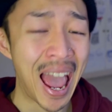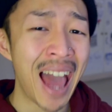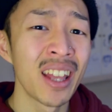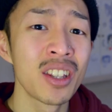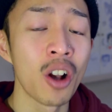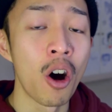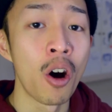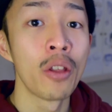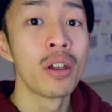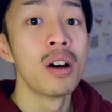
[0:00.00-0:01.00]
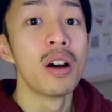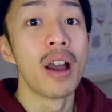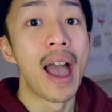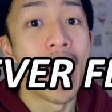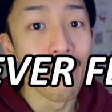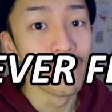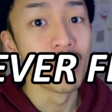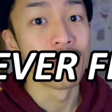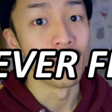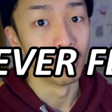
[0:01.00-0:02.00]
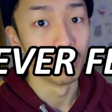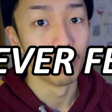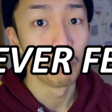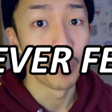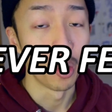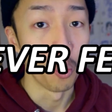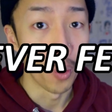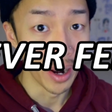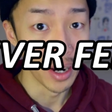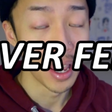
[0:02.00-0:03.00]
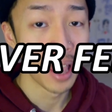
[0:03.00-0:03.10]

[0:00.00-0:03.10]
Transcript: And it's called Ever Felt Part 1.